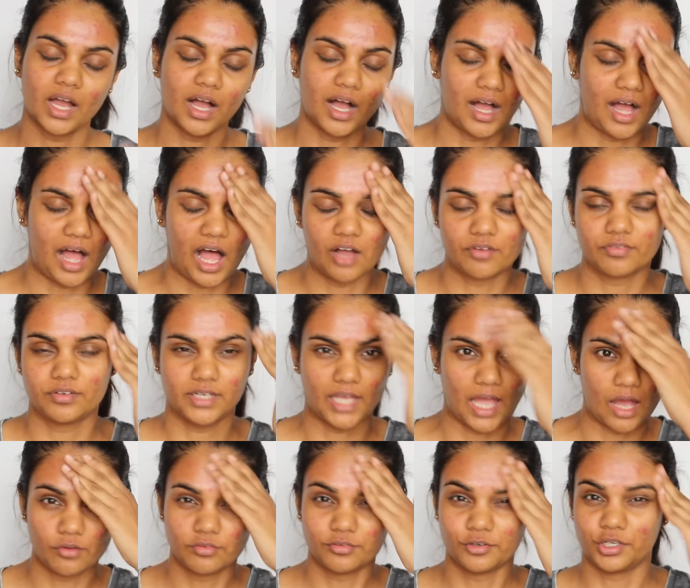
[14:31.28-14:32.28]
a half an
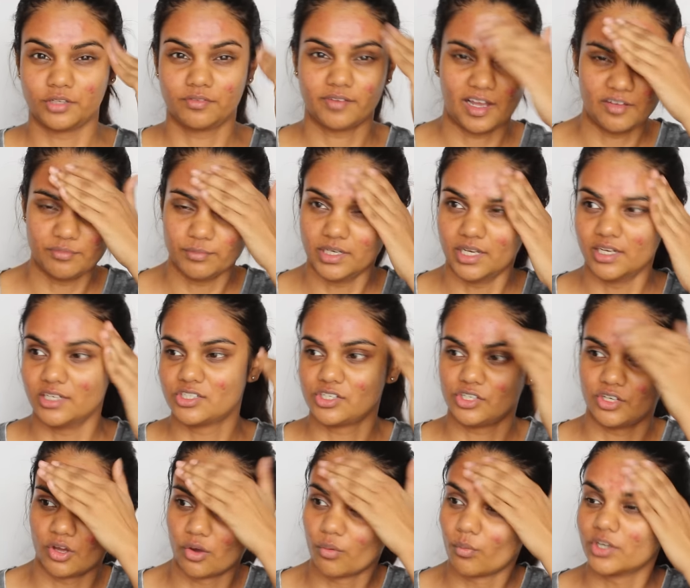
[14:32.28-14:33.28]
hour, 45 minutes,
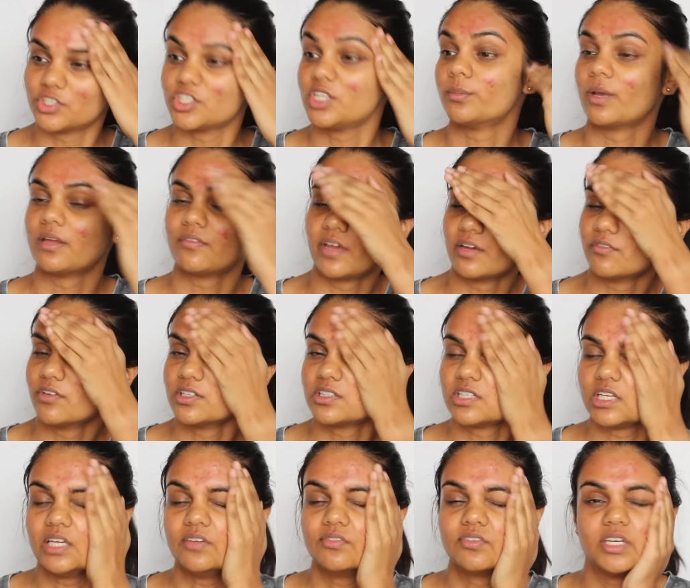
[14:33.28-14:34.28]
you know, watching my favorite
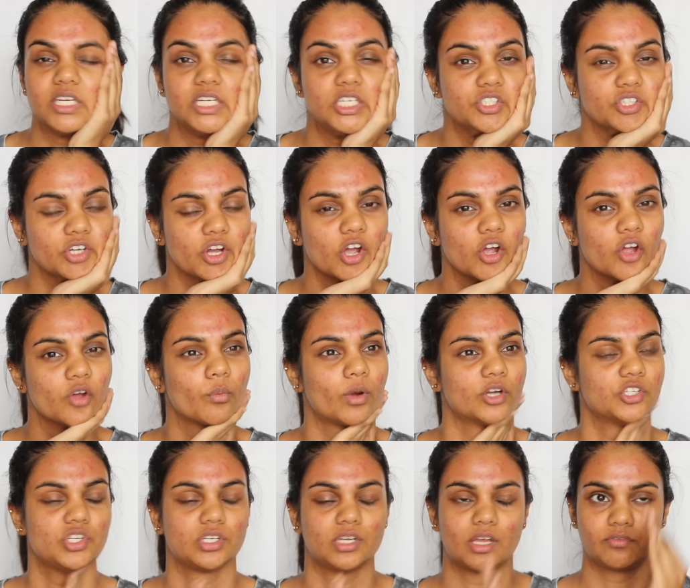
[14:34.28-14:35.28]
TV show,
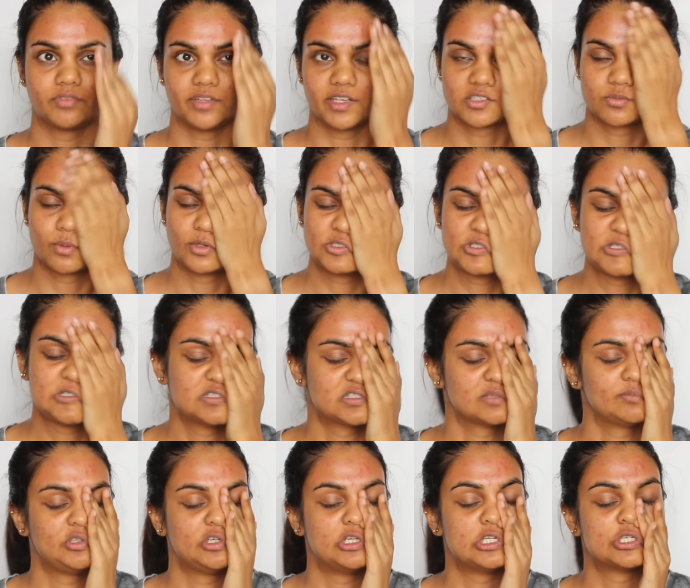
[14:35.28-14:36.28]
watching Netflix, watching
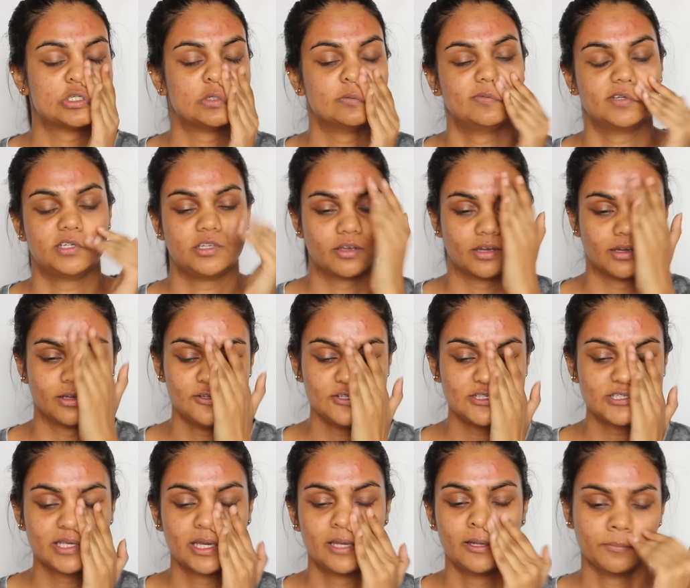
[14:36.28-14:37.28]
some YouTube
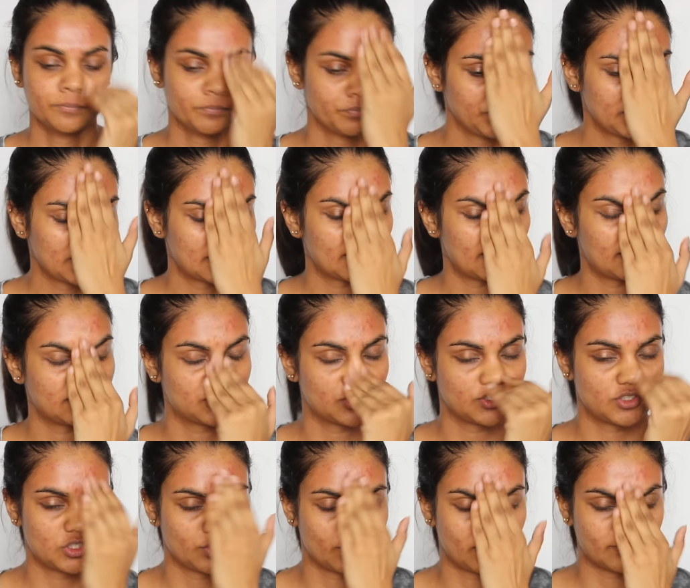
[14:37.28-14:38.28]
videos, and
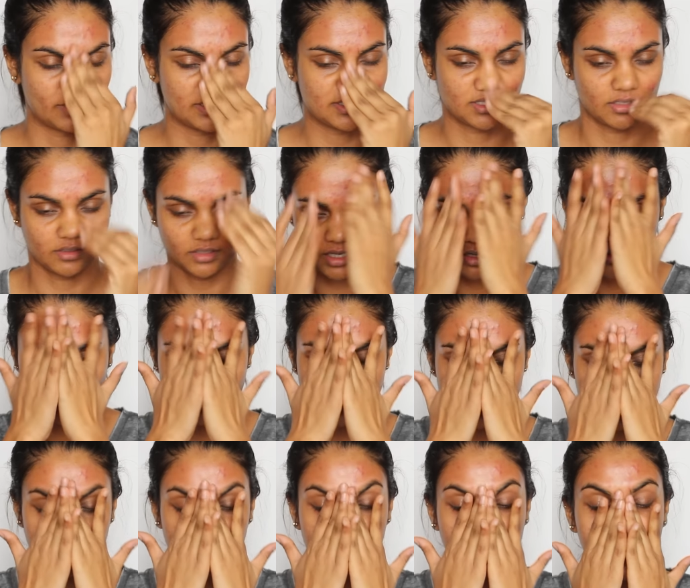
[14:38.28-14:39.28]
just doing my skincare
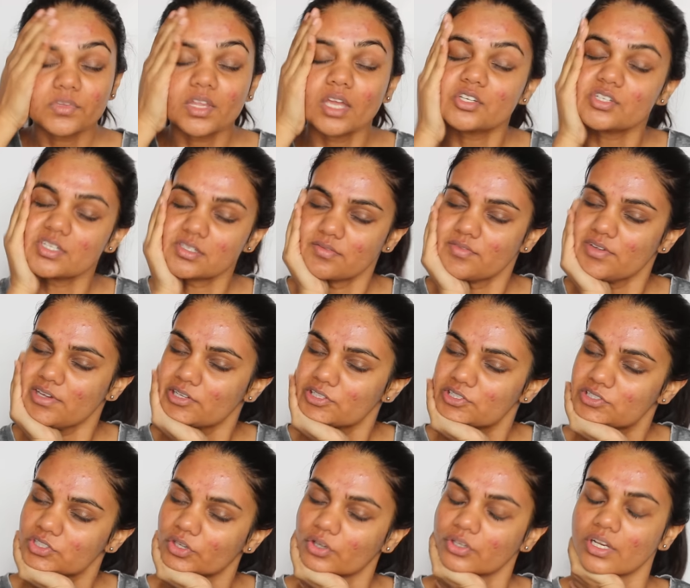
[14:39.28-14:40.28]
routine. It just
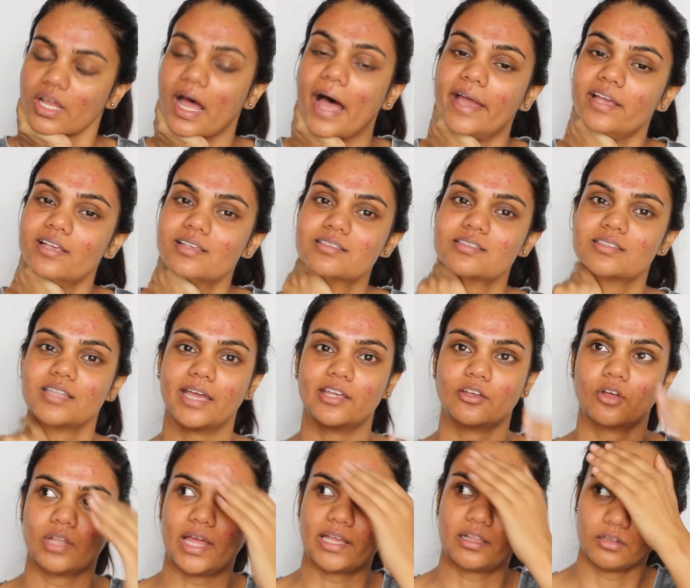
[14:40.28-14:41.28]
feels so nice that
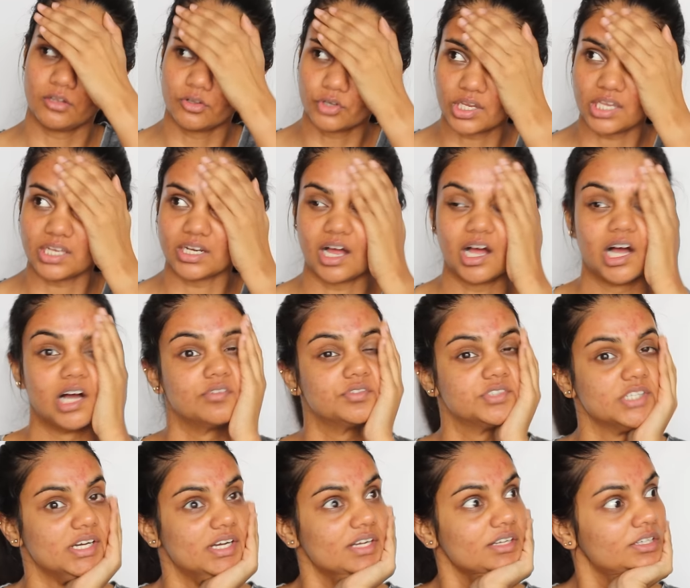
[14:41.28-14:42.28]
you're like looking
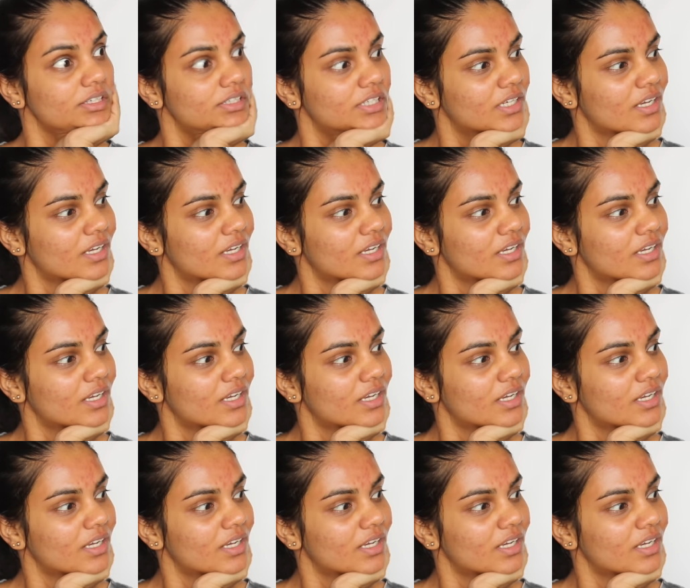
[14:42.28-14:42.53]
after